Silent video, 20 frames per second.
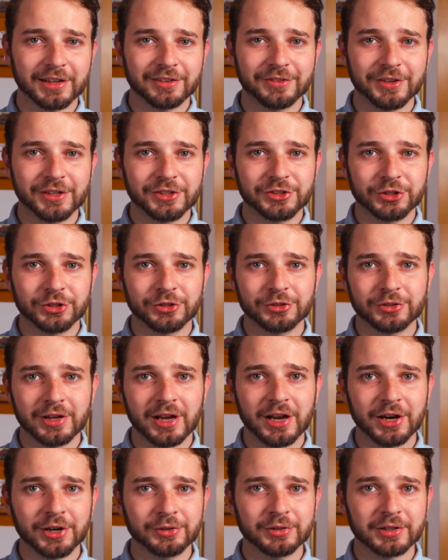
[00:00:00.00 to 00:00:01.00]
feature
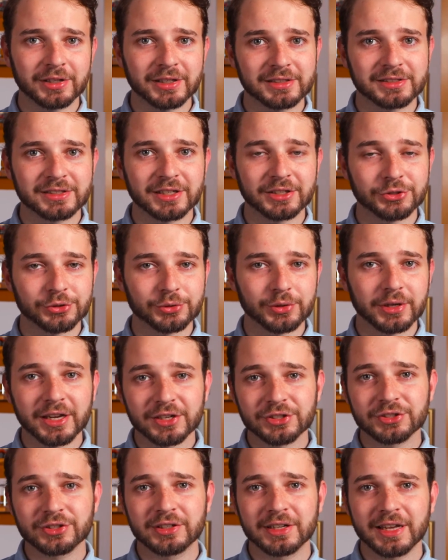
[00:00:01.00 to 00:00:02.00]
are its
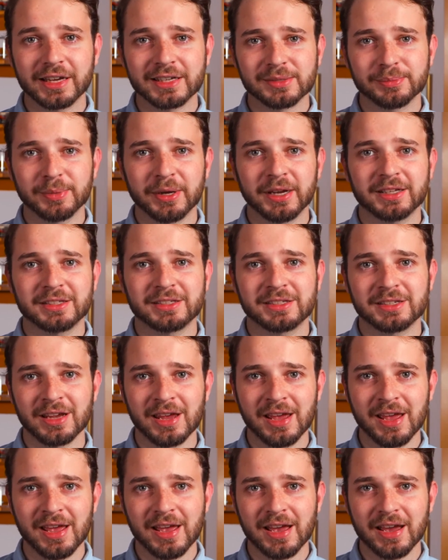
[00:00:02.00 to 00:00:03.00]
educational aspects
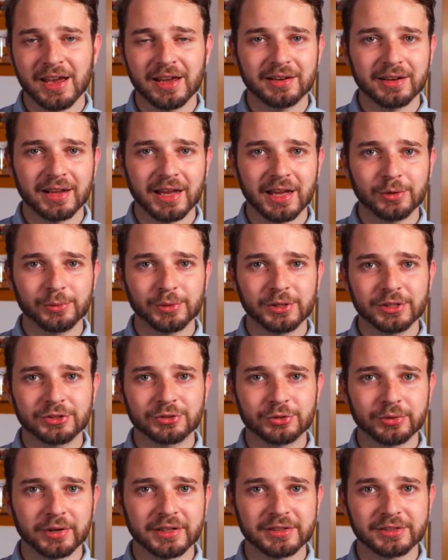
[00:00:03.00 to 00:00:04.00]
and how it
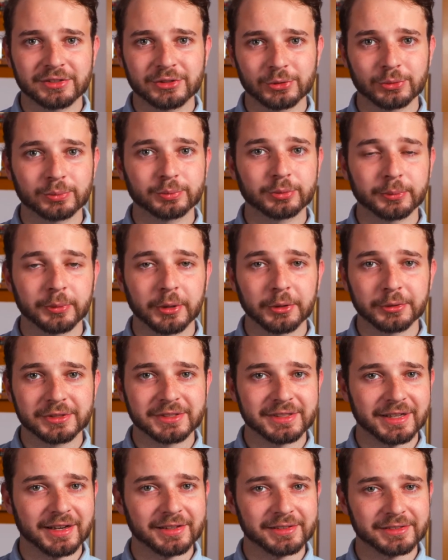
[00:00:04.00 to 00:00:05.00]
tries to promote
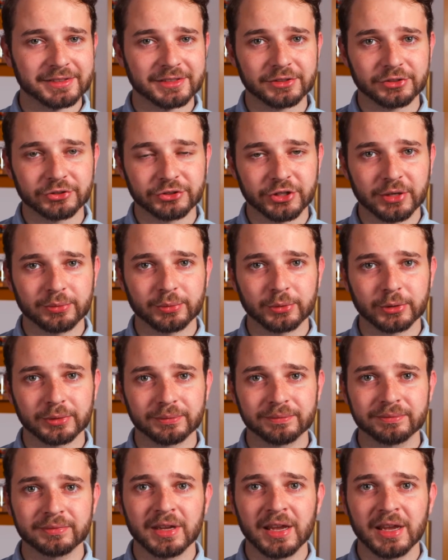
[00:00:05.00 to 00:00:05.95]
science in general.